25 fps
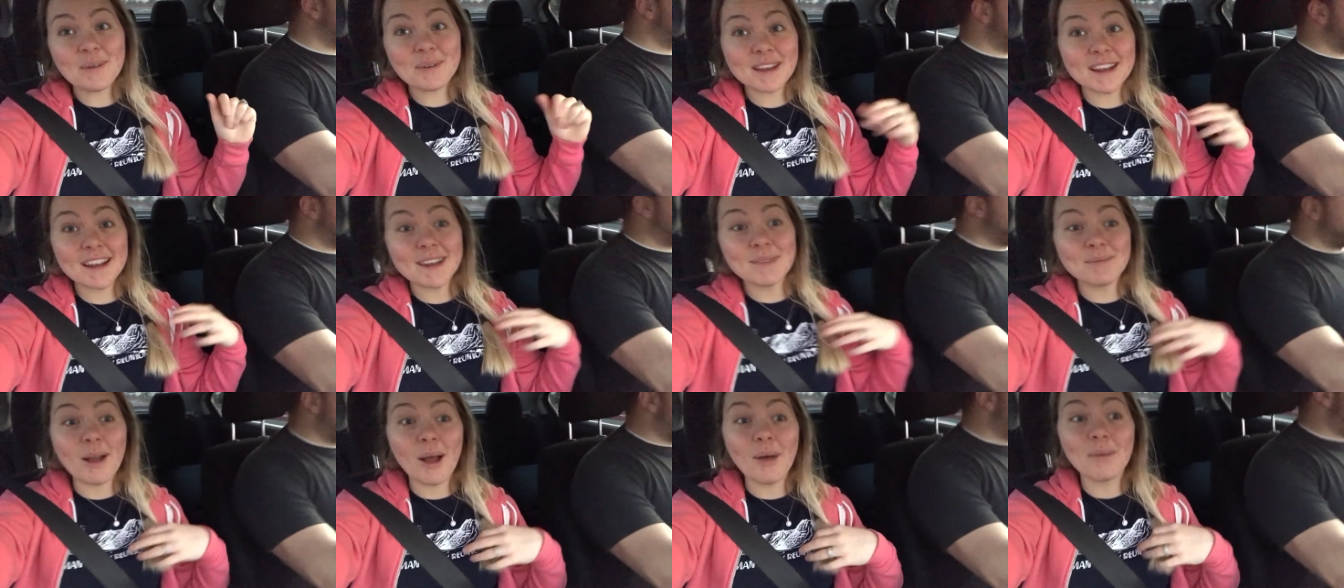We're
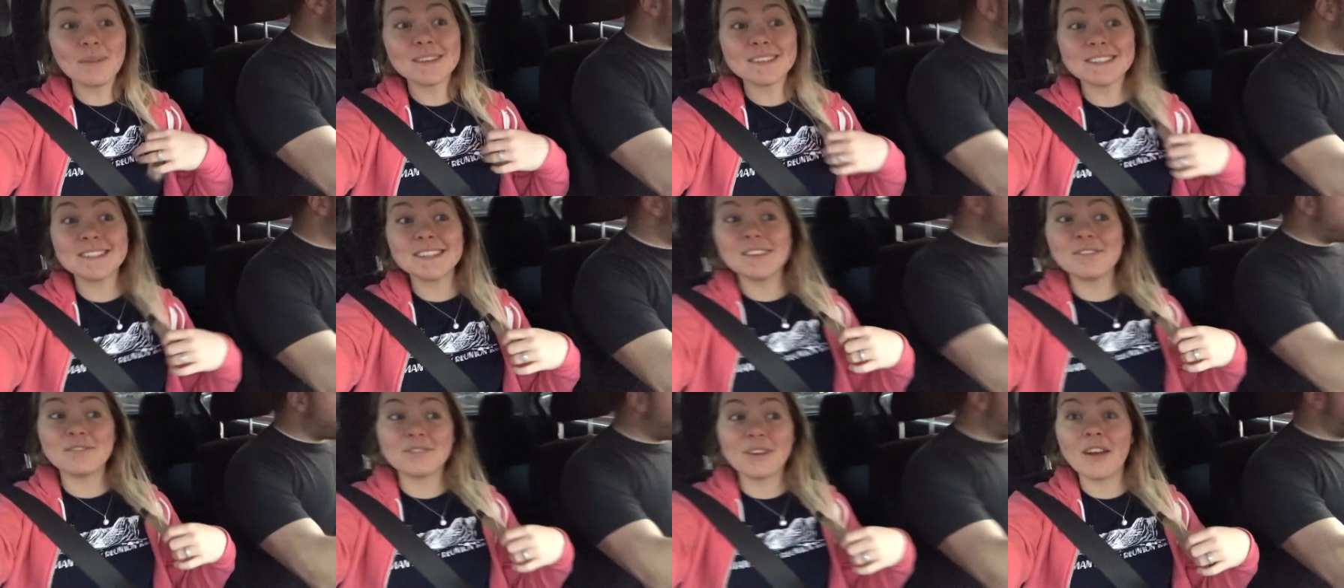gonna probably
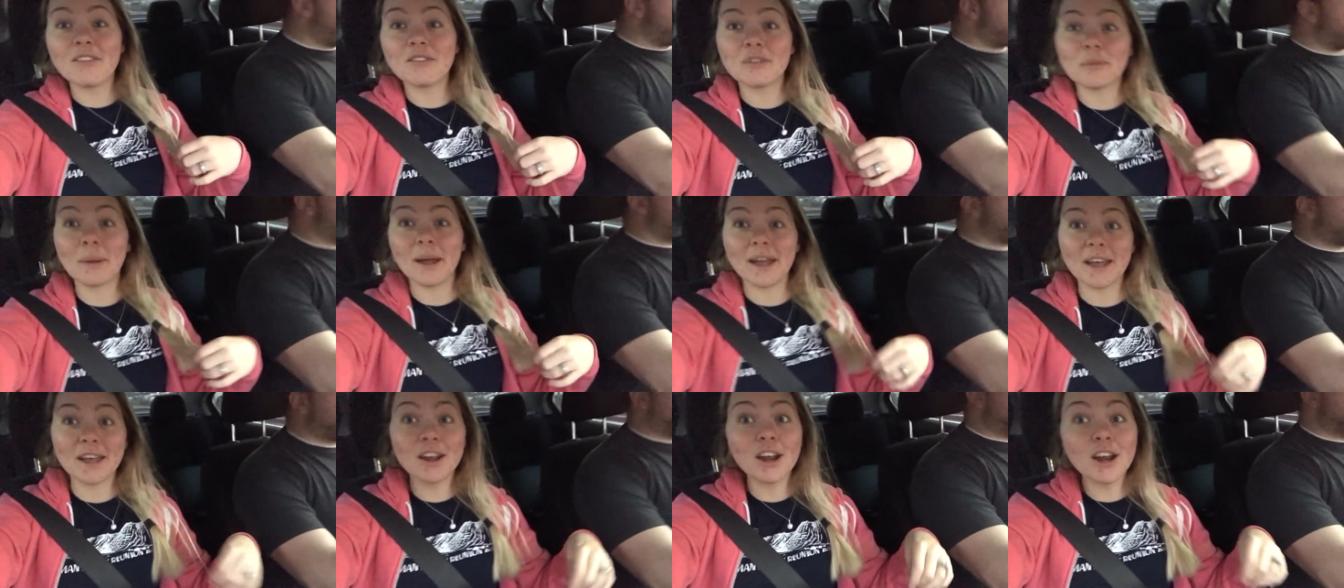see Forever
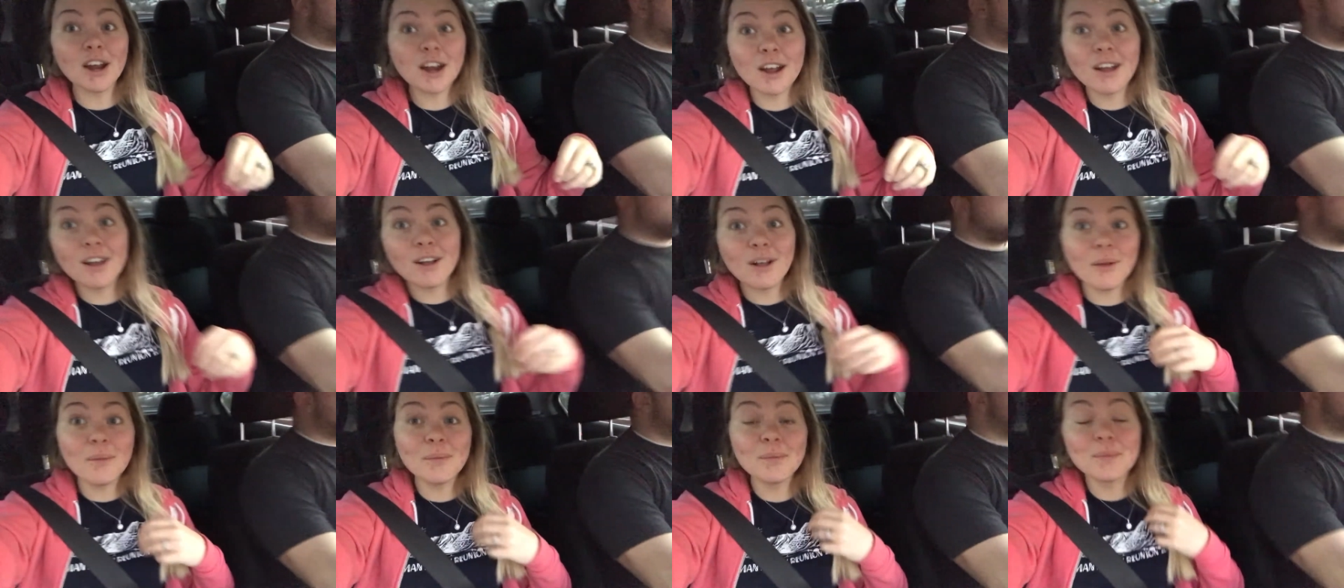My
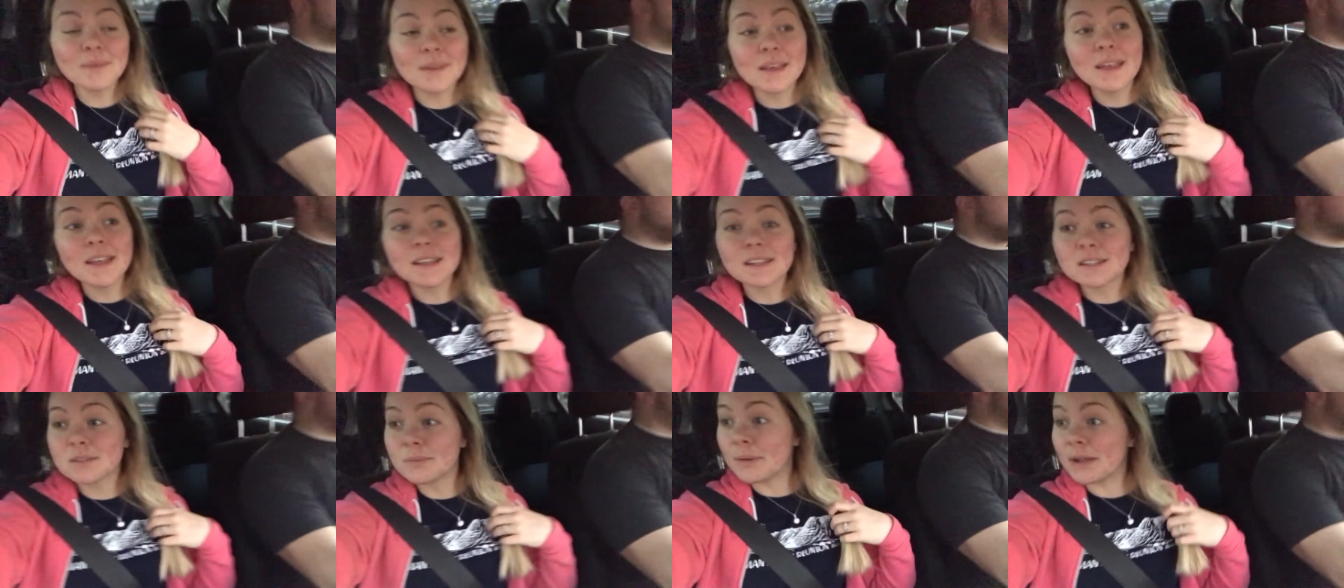Girl.
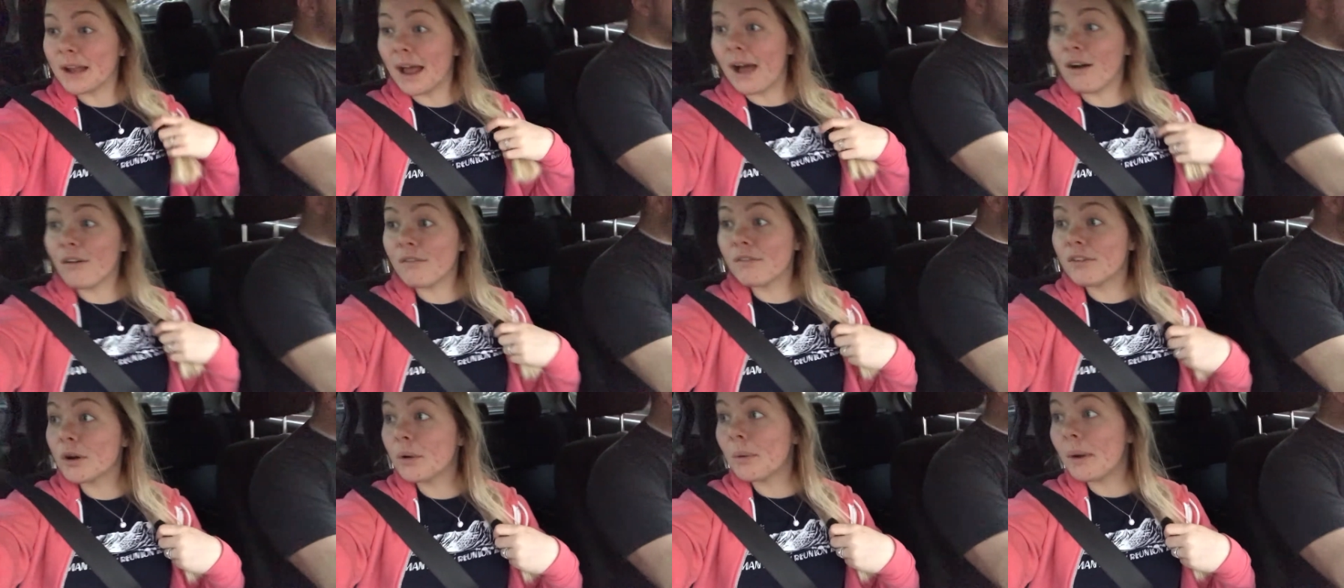It's been
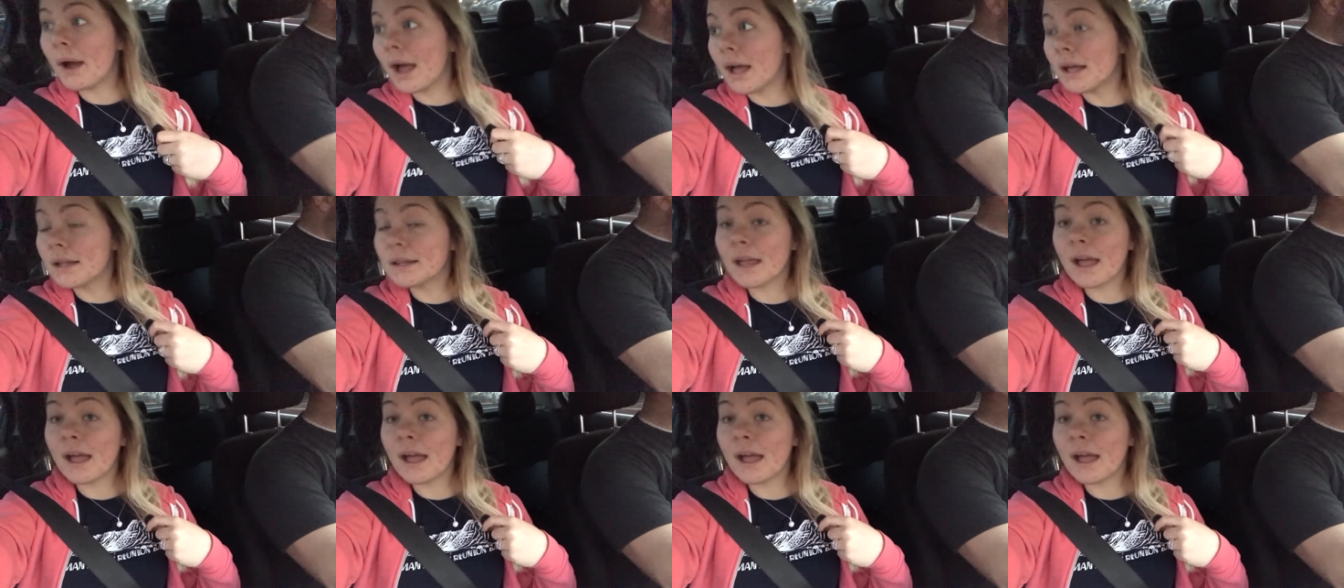out for a while